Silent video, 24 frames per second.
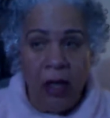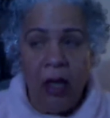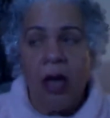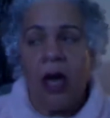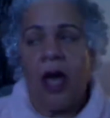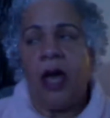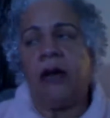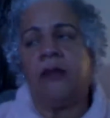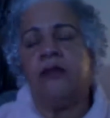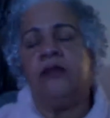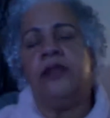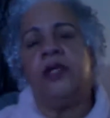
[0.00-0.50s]
I
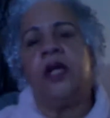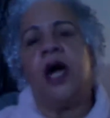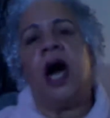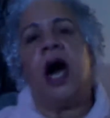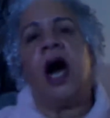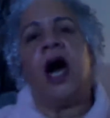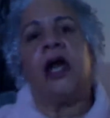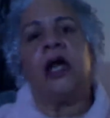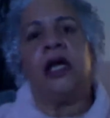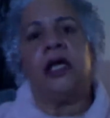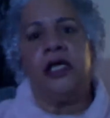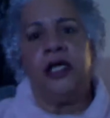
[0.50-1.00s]
am
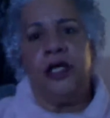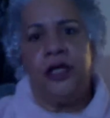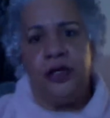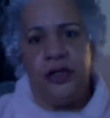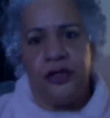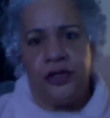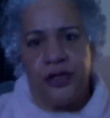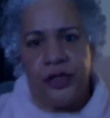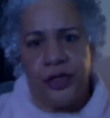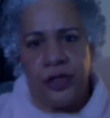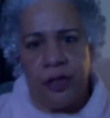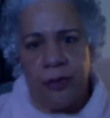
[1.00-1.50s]
not a
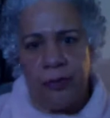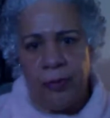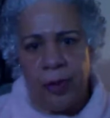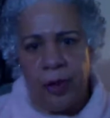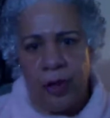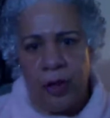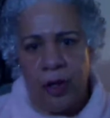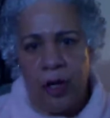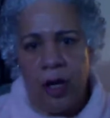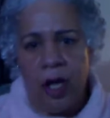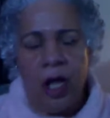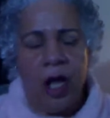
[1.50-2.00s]

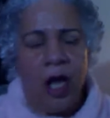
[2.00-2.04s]
YouTuber.